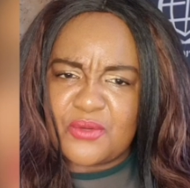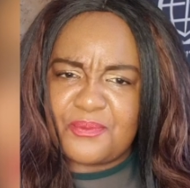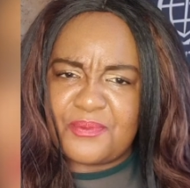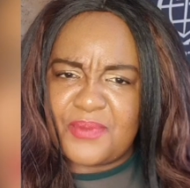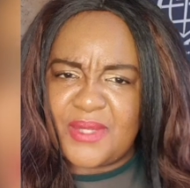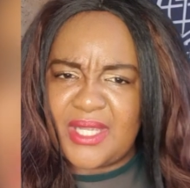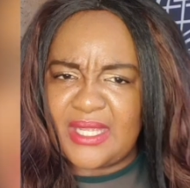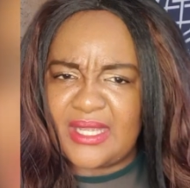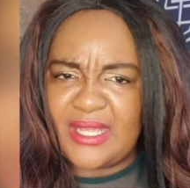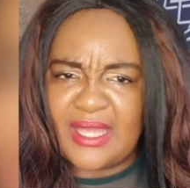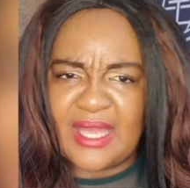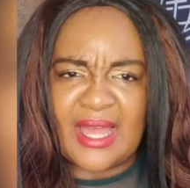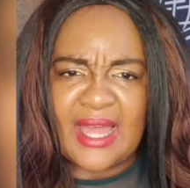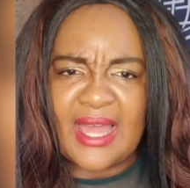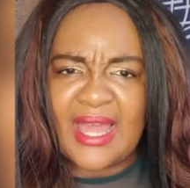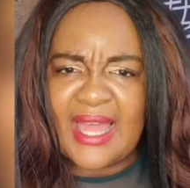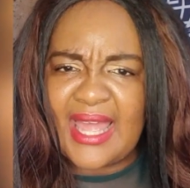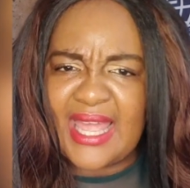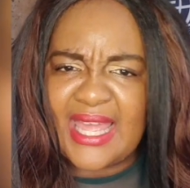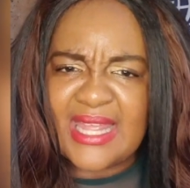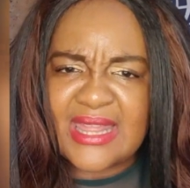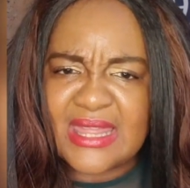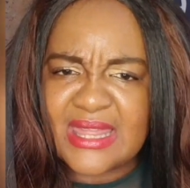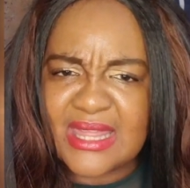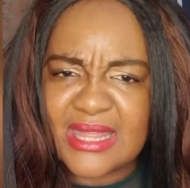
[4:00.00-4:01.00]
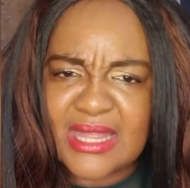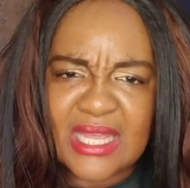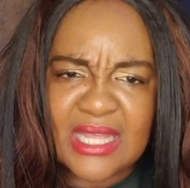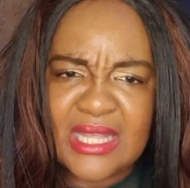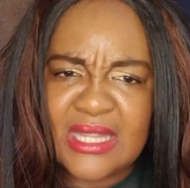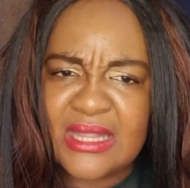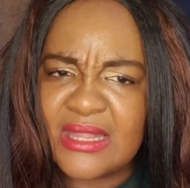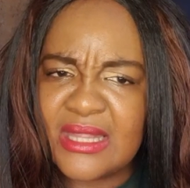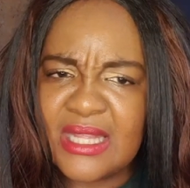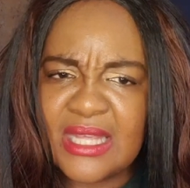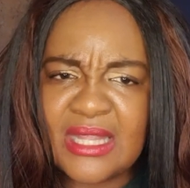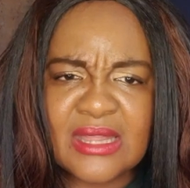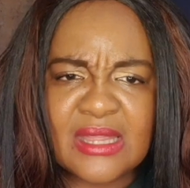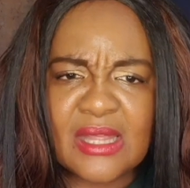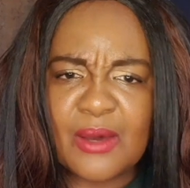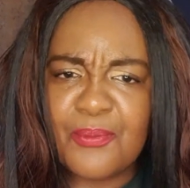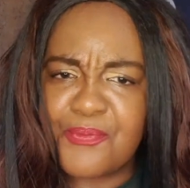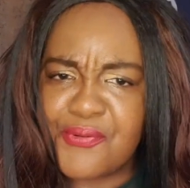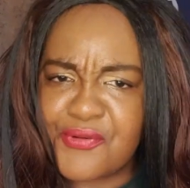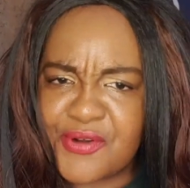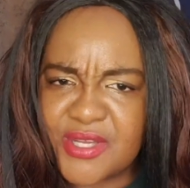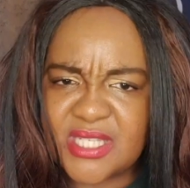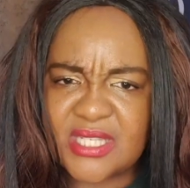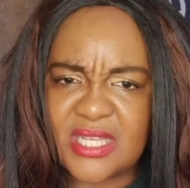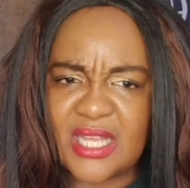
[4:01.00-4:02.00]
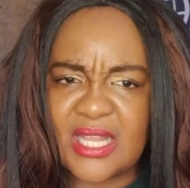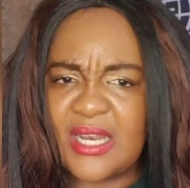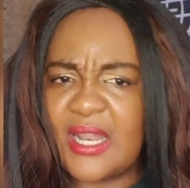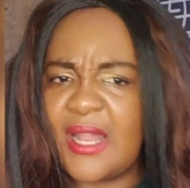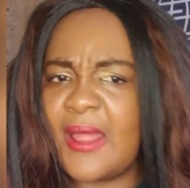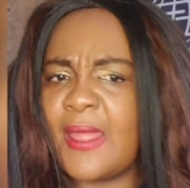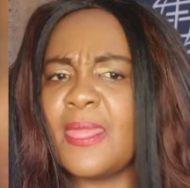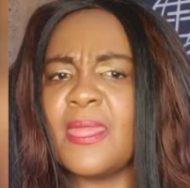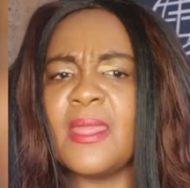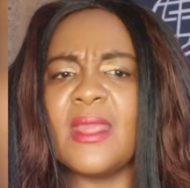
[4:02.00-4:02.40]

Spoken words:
be in the prison.